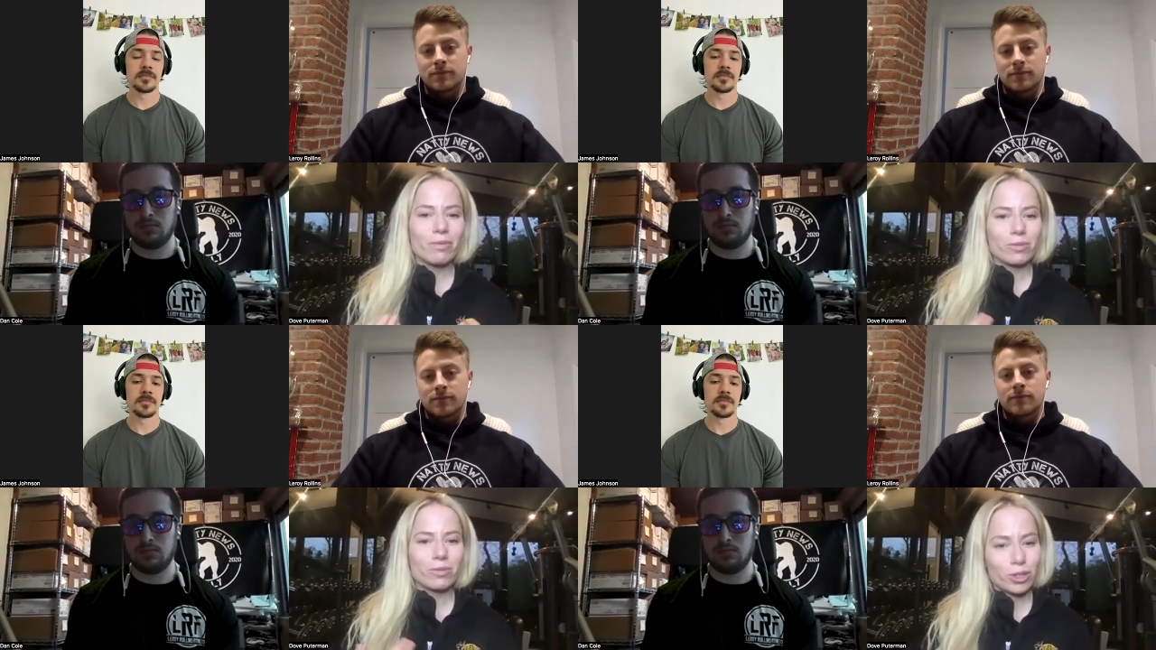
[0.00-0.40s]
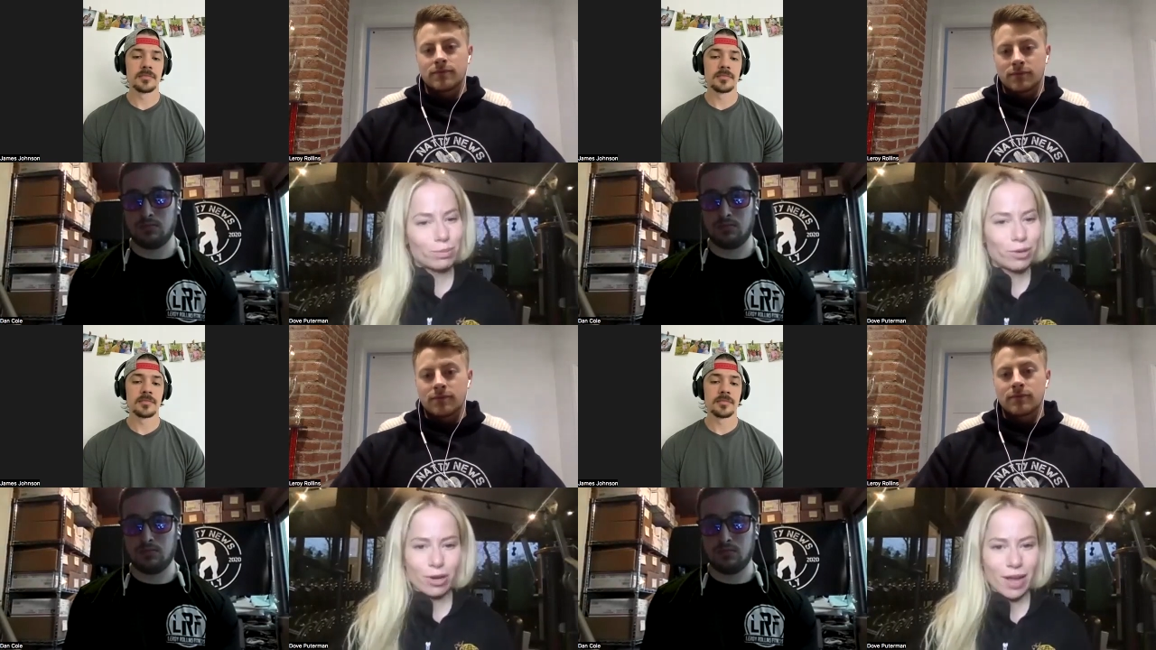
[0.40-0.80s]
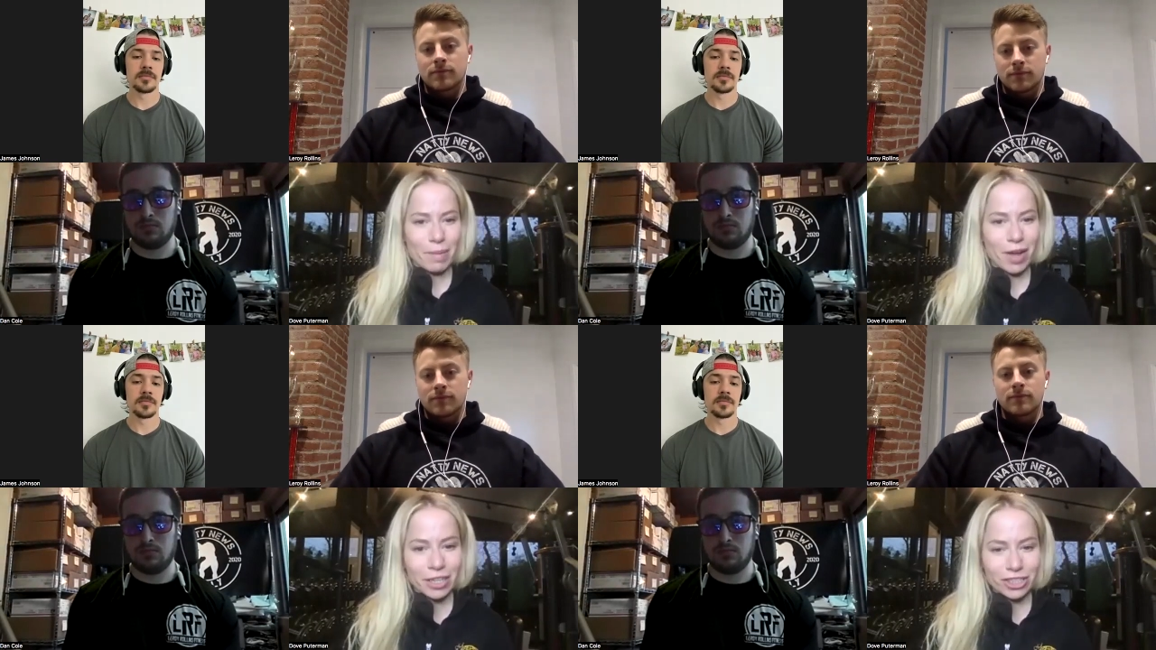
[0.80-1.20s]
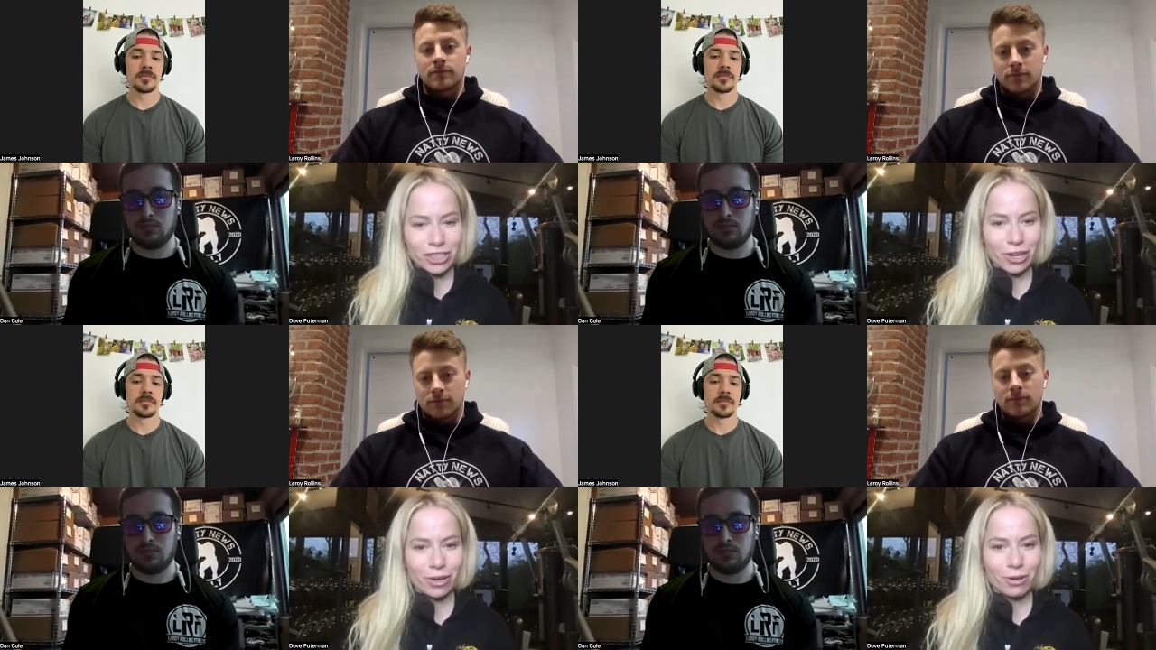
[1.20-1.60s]
Speaker 1: turned pro at my
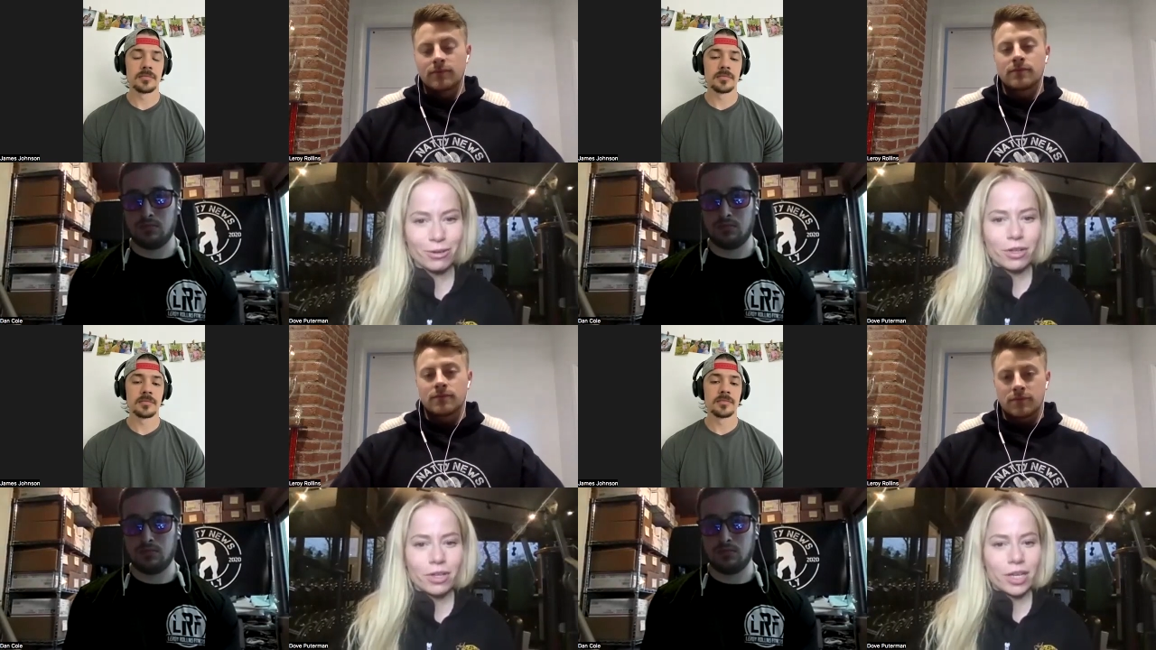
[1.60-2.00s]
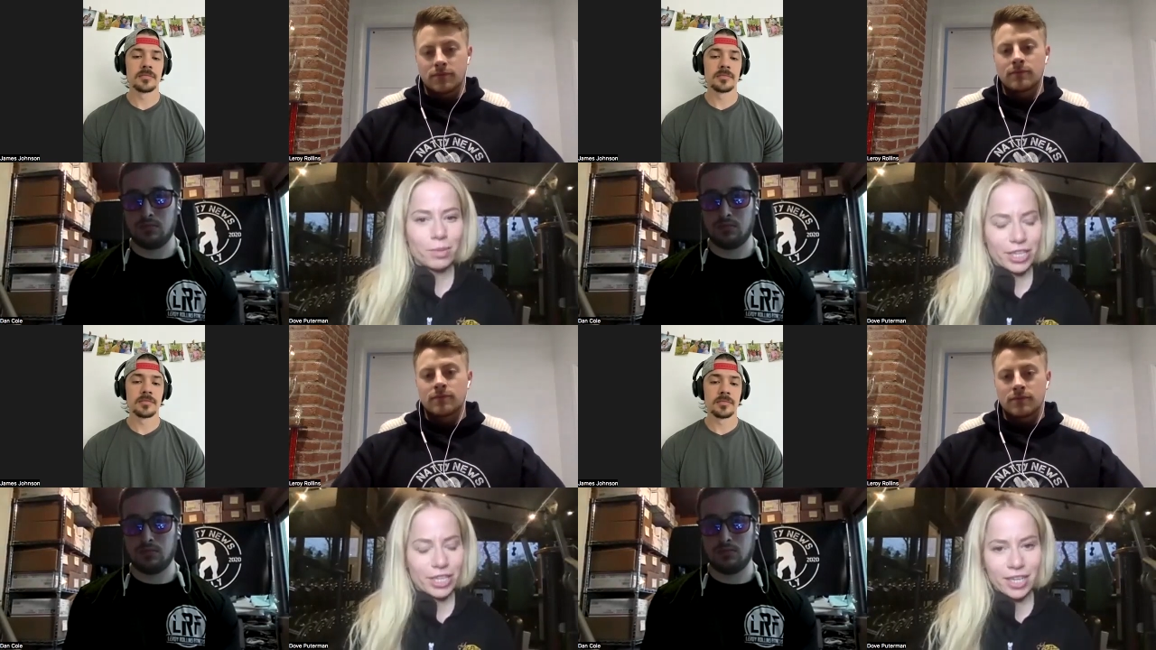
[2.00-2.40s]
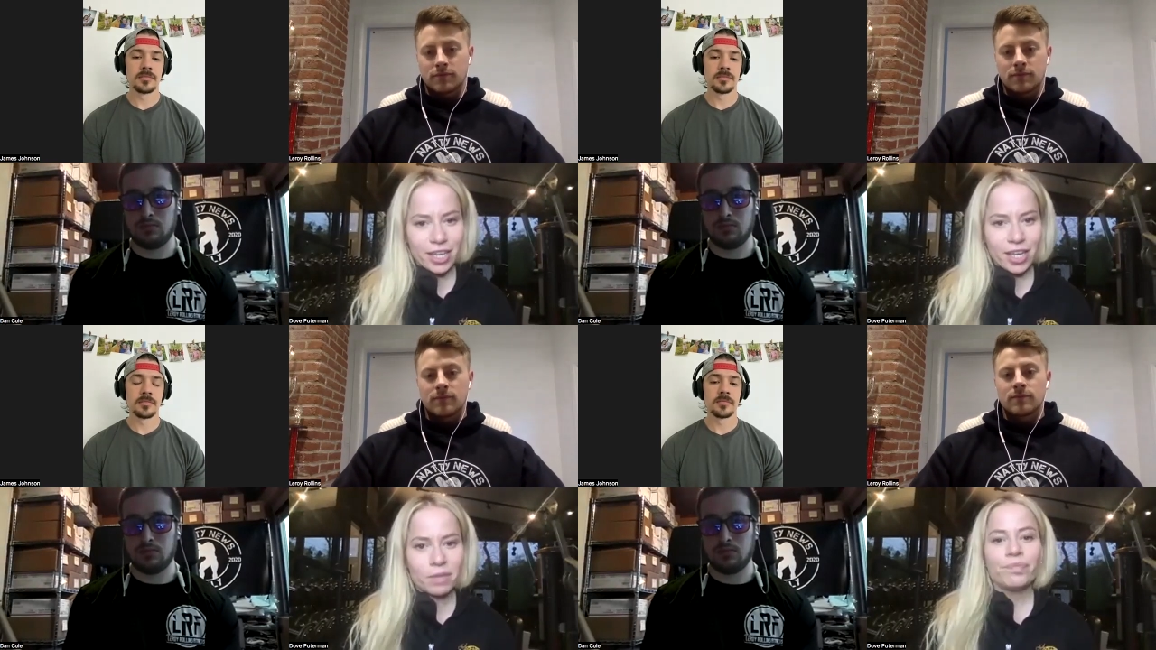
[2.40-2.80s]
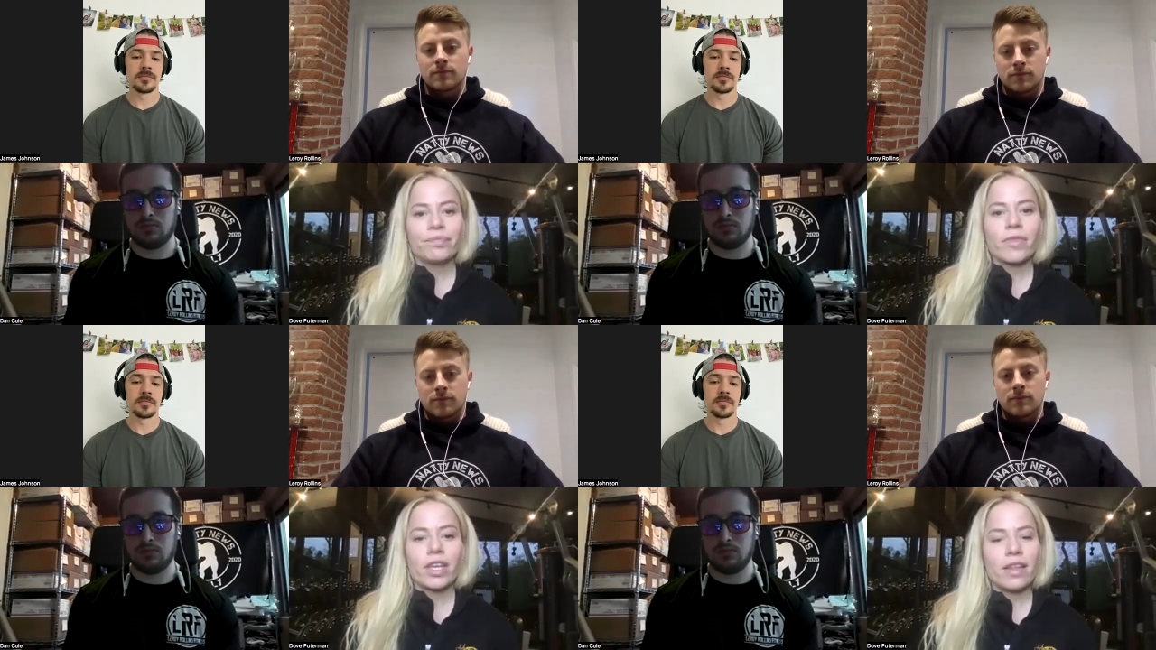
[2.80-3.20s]
show in bikini
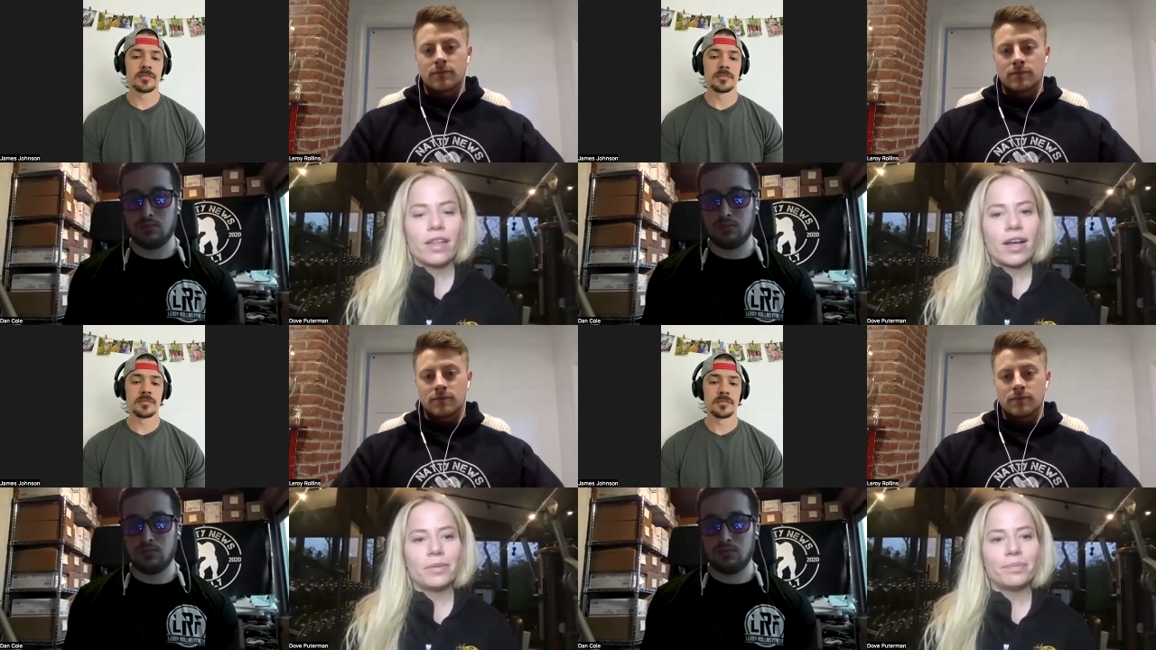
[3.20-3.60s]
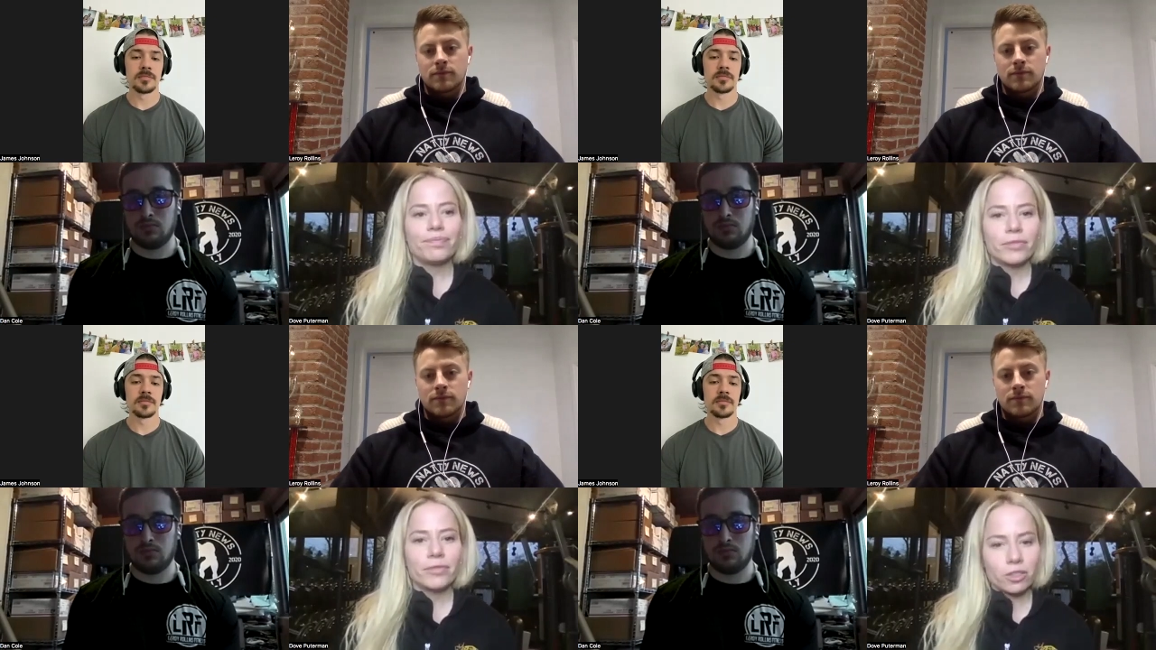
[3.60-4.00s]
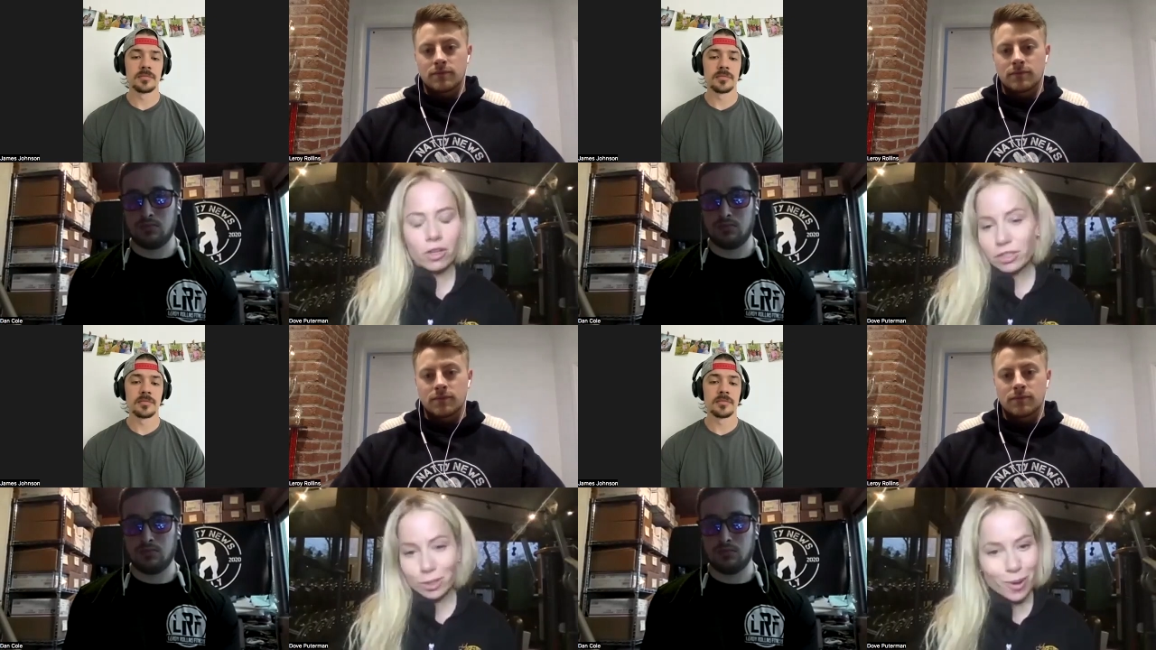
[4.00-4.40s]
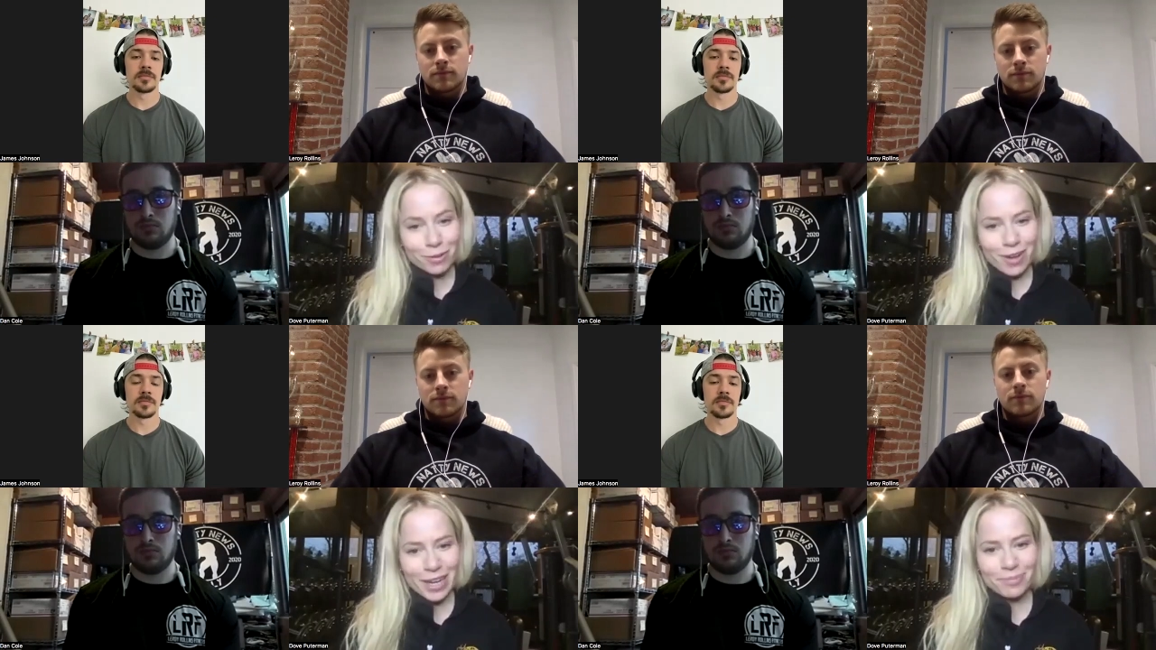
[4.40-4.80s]
that got
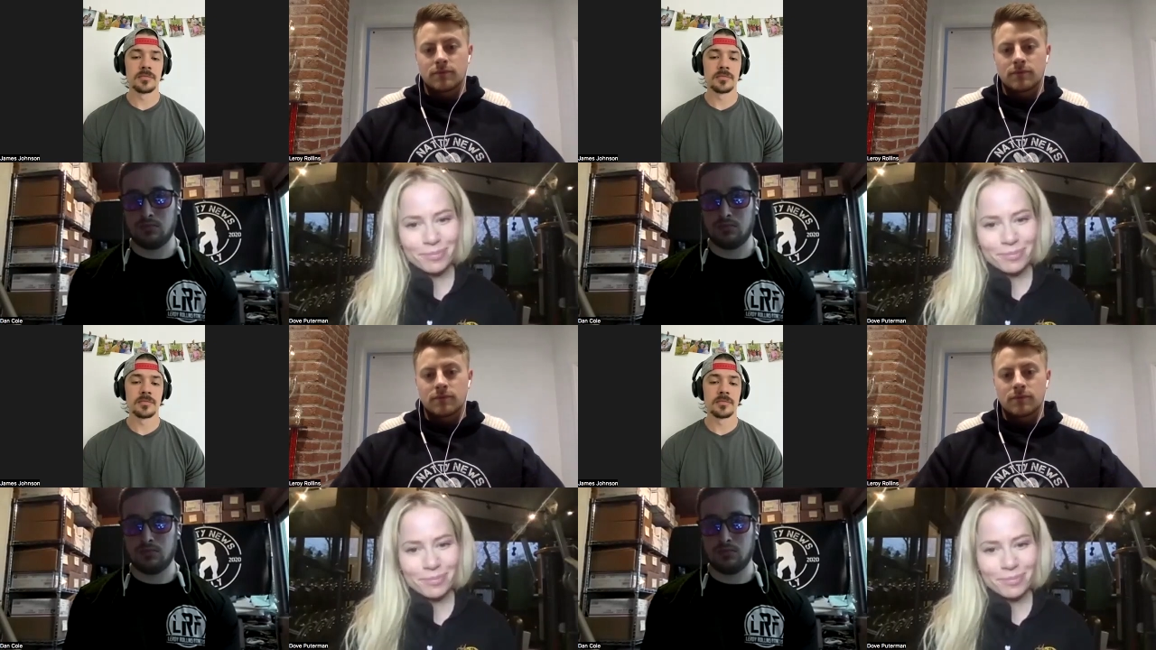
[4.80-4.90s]
disqualified.